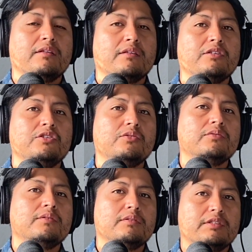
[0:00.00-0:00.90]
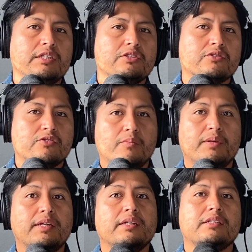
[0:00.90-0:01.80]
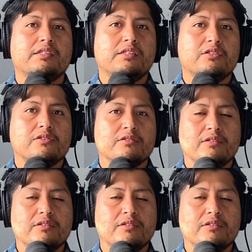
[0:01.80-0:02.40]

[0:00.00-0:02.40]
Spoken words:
the new teachers, the beginning teachers.